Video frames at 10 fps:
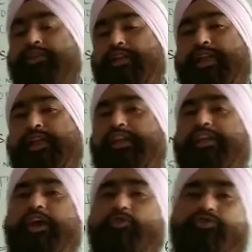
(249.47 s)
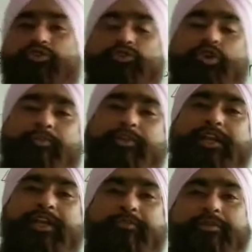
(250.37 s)
So like in the Dow Jones, top
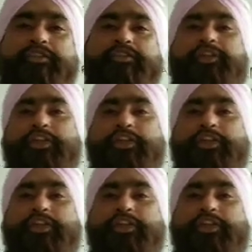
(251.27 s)
30 companies of